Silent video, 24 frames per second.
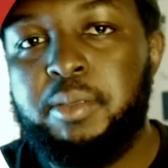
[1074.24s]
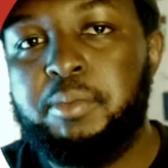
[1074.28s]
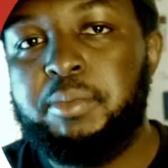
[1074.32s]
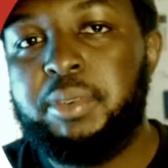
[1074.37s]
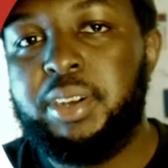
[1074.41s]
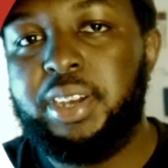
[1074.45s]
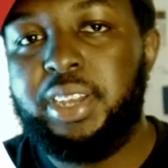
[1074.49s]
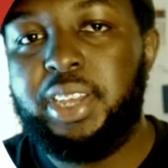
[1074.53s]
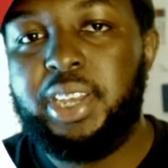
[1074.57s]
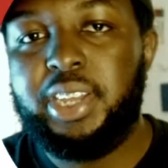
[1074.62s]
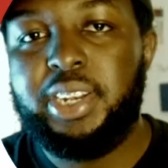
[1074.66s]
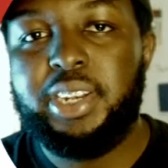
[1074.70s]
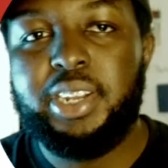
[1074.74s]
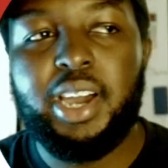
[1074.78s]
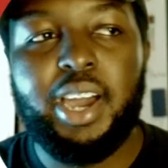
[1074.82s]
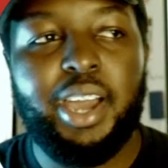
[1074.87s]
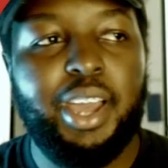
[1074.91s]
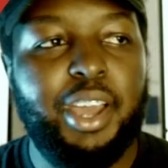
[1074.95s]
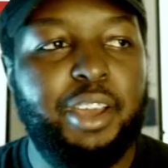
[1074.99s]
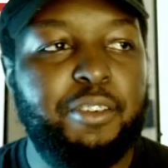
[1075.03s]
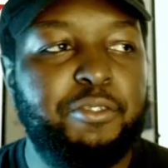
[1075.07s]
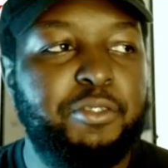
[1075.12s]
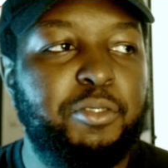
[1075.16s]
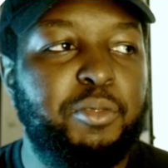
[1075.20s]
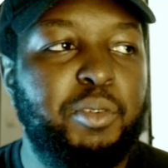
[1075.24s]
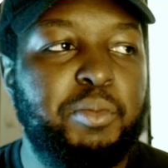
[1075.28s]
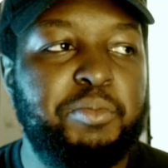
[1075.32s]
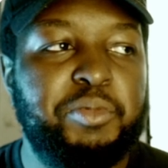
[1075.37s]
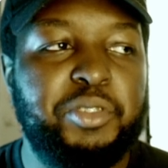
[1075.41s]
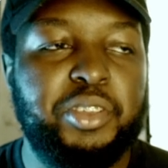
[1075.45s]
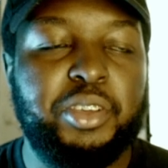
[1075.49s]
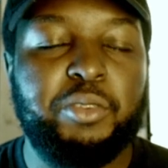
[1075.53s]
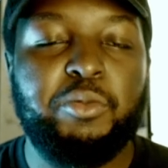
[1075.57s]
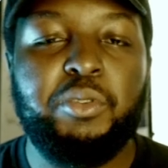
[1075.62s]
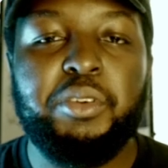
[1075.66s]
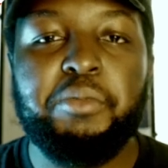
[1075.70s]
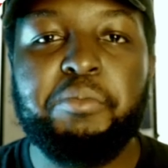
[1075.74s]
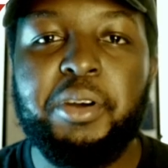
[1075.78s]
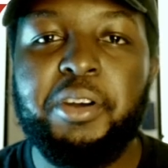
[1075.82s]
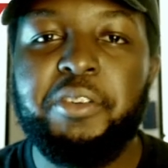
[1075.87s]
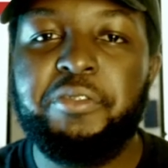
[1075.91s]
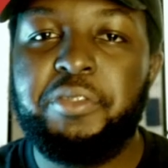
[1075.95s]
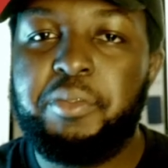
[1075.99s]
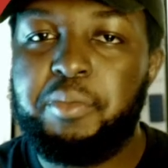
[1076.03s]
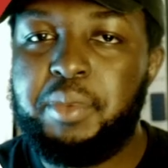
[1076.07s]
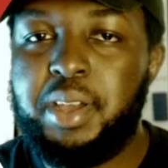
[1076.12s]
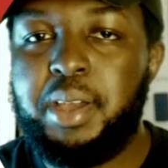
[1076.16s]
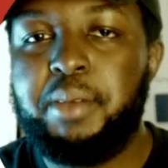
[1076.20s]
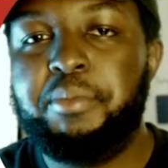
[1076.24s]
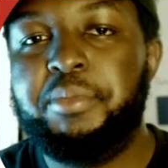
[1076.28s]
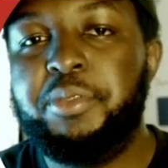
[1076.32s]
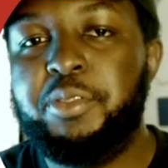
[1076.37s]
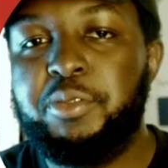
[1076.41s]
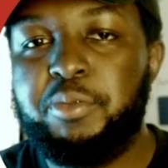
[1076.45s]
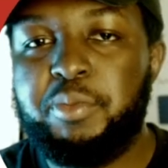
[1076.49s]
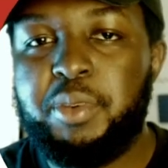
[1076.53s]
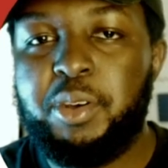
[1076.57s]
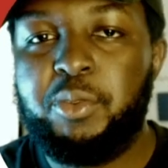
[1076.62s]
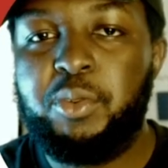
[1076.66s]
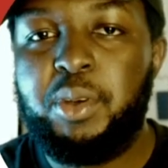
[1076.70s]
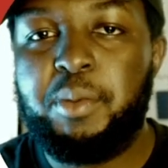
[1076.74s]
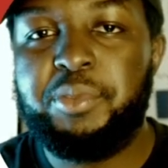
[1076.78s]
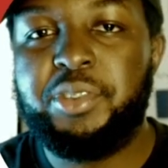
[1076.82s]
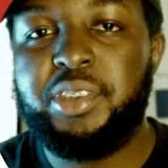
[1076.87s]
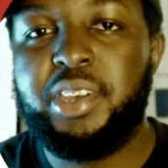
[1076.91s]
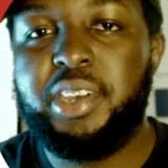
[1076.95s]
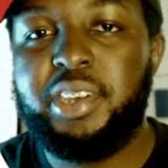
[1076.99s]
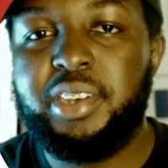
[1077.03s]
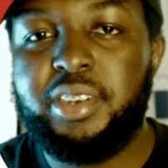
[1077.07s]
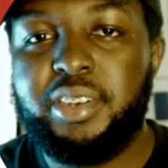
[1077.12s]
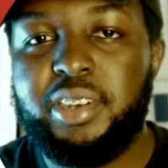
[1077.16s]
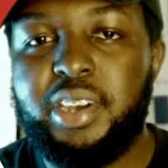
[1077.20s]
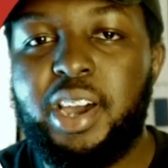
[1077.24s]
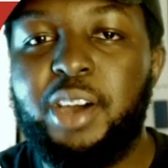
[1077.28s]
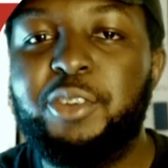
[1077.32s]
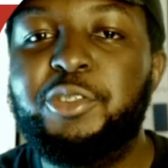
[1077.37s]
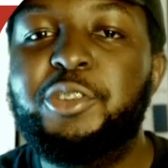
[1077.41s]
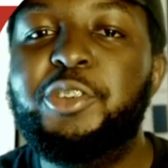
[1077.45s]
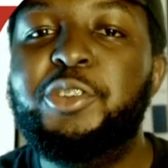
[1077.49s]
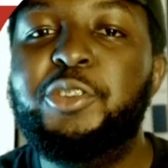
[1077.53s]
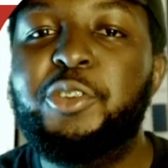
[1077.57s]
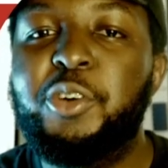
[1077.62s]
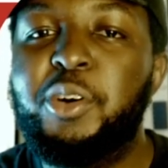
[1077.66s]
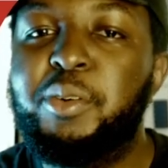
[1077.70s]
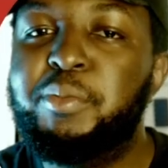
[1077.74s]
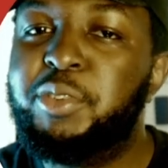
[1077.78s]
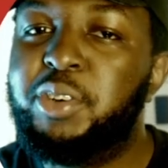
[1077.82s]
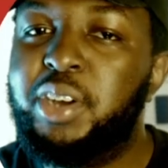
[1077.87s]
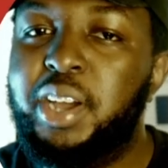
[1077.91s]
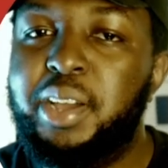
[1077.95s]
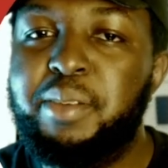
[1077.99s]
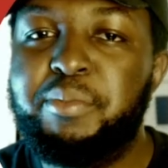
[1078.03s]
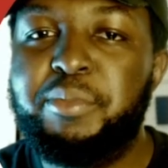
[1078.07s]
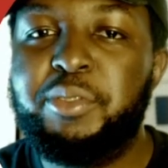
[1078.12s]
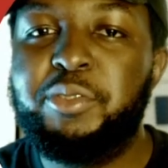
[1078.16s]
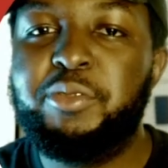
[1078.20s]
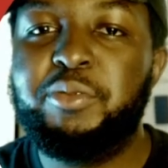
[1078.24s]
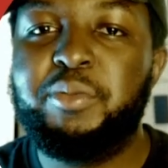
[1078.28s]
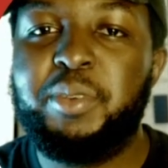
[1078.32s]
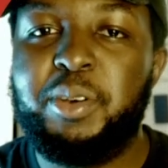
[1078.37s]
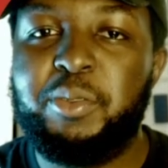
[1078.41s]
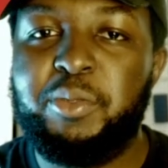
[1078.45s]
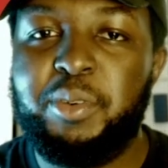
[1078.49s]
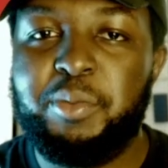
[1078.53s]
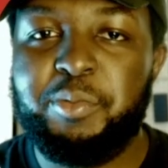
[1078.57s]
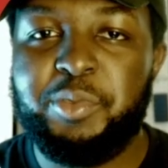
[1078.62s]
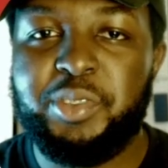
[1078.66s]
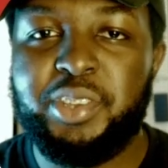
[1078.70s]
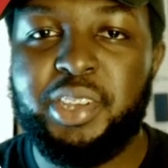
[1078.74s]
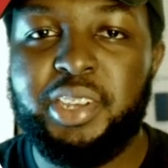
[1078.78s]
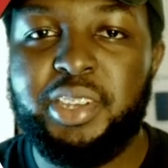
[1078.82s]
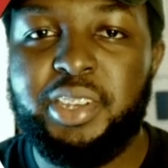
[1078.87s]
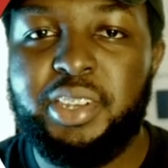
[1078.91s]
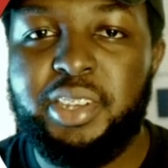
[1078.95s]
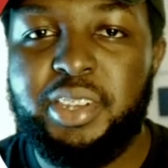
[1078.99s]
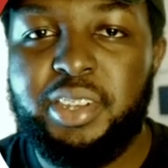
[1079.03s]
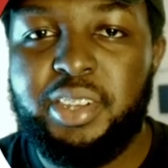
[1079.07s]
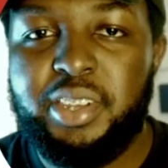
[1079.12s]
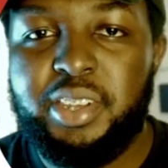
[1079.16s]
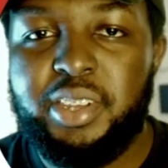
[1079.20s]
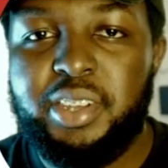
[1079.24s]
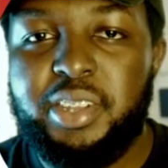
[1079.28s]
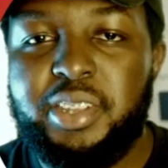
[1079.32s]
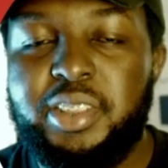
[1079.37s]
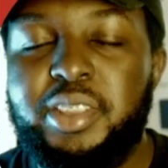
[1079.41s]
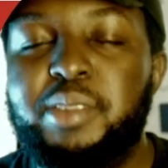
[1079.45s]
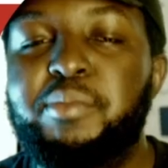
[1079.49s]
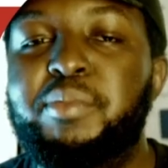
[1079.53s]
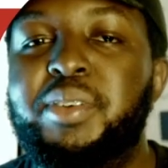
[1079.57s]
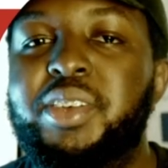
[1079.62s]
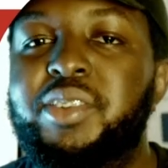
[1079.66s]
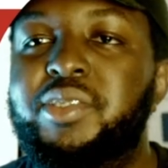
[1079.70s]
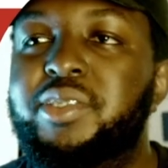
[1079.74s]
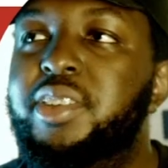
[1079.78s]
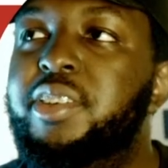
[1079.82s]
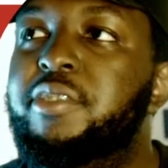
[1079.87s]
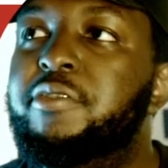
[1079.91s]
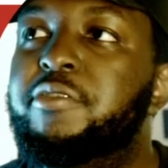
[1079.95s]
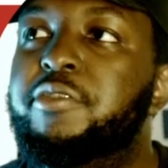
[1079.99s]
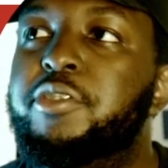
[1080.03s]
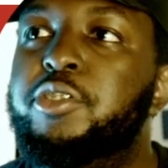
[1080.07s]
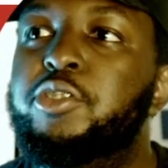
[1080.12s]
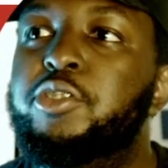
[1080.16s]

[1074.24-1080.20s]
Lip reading: but again, I have a website. What about if I'm happy with my website? How do you know I'm not happy with my website? The best thing for